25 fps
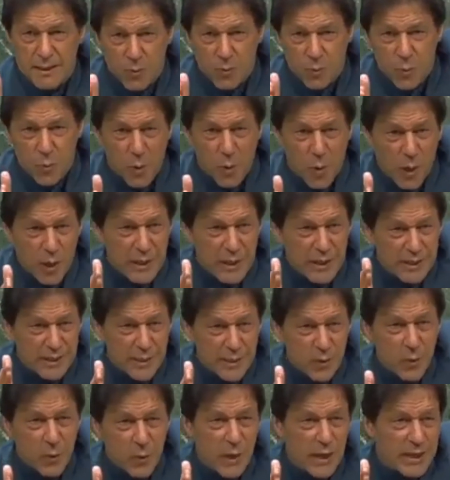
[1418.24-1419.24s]
What is
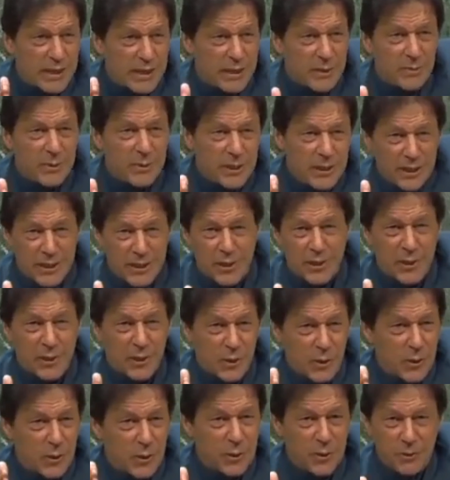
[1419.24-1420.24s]
the world community going
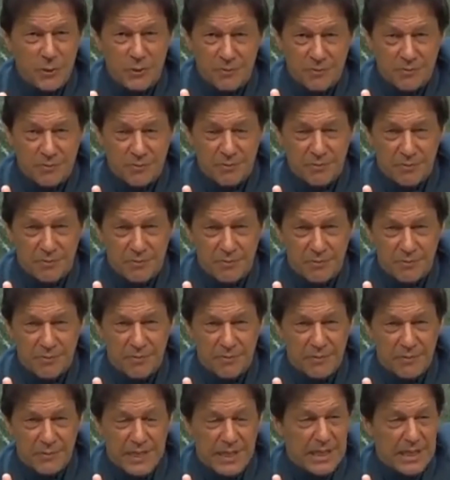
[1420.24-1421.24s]
to do?
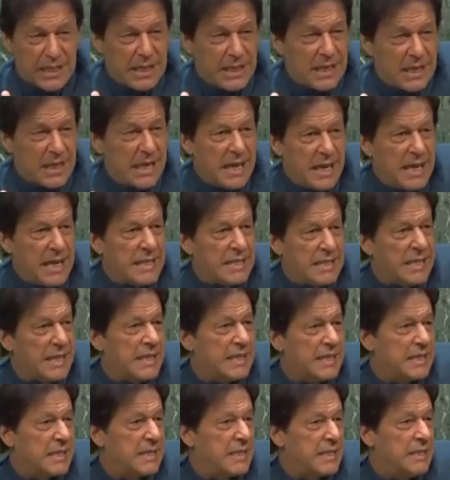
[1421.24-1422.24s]
Is
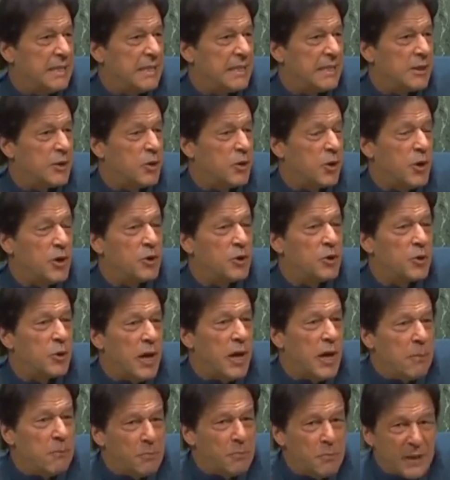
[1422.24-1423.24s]
it going to
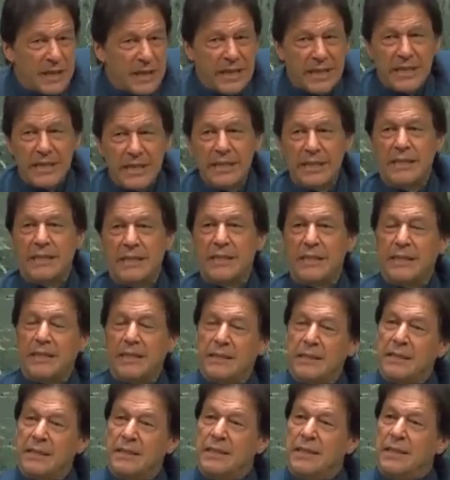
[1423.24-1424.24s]
appease
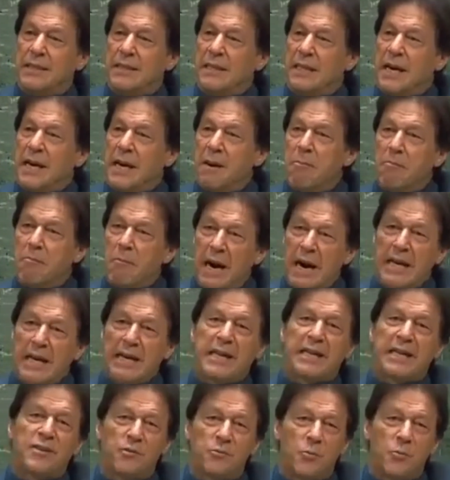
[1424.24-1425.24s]
a
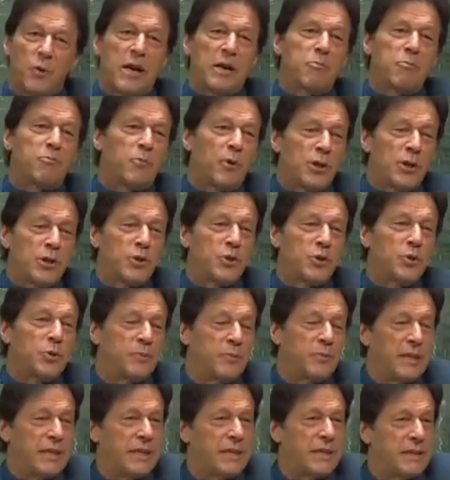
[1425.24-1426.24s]
market of 1.2
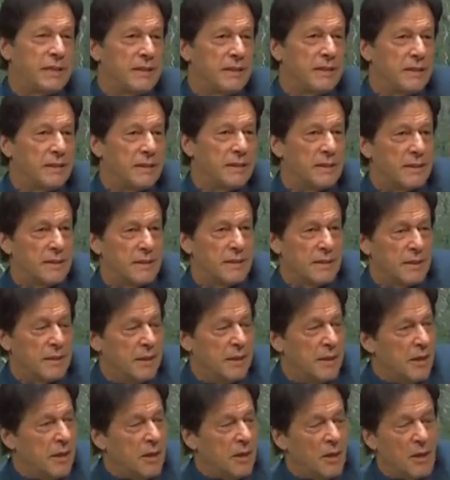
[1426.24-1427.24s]
billion,
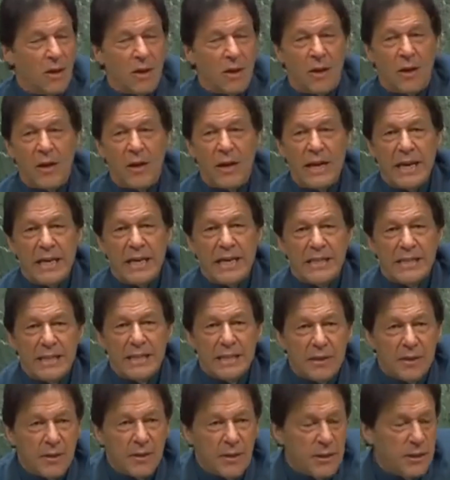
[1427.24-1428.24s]
or is
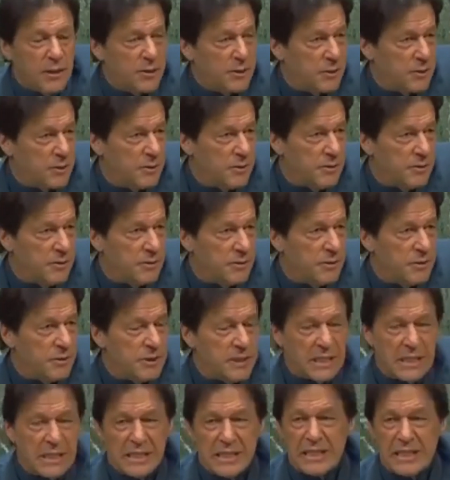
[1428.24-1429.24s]
it going to
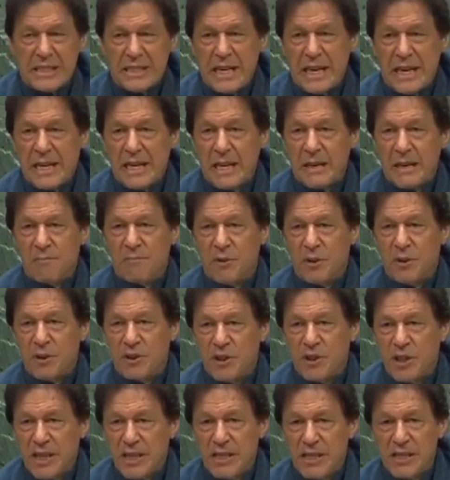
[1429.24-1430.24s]
stand up for
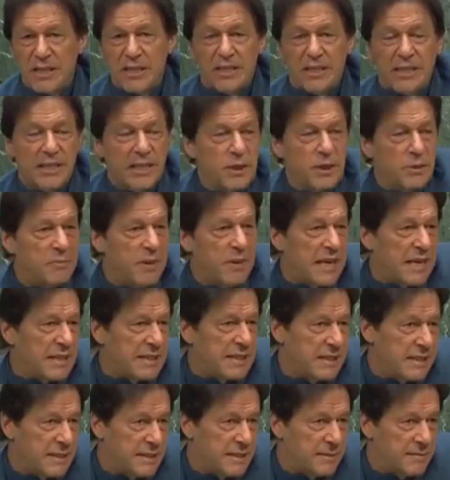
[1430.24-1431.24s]
justice and
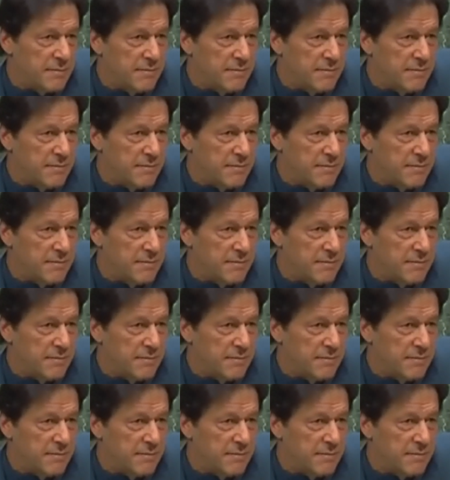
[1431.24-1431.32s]
humanity?